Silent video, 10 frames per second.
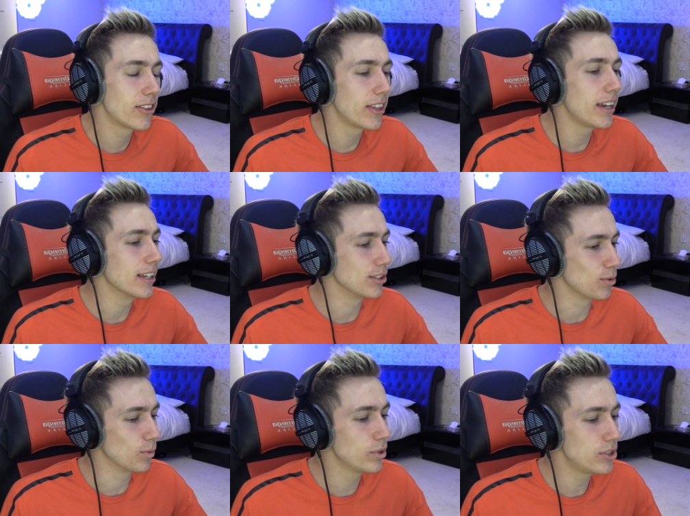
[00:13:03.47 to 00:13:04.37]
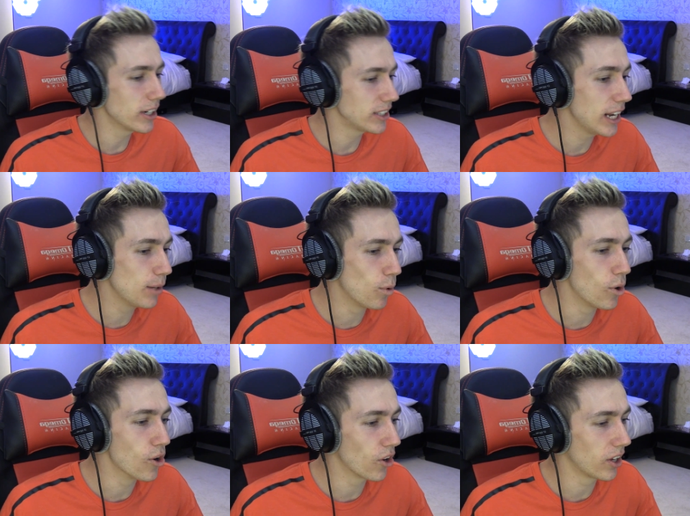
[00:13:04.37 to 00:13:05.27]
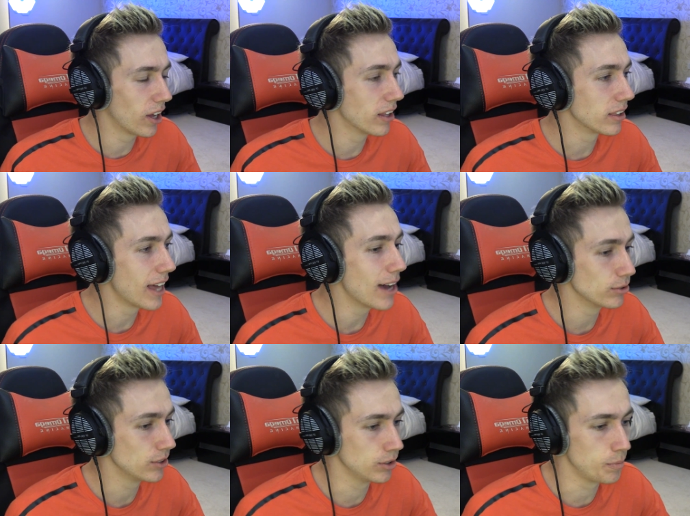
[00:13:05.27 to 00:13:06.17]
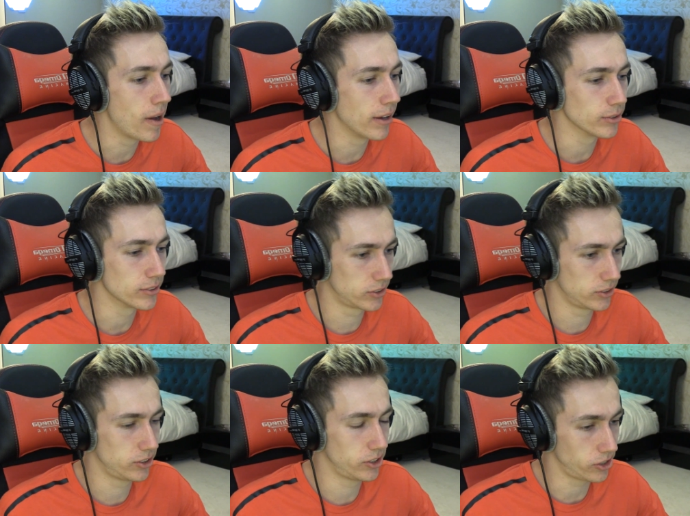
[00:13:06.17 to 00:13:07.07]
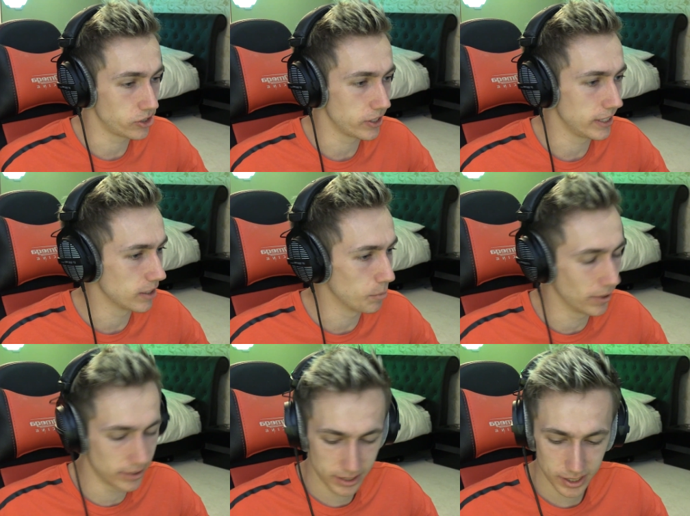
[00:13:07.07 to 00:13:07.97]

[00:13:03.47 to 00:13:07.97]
The thing is, would Tonight. you actually walk a thousand miles just to see someone?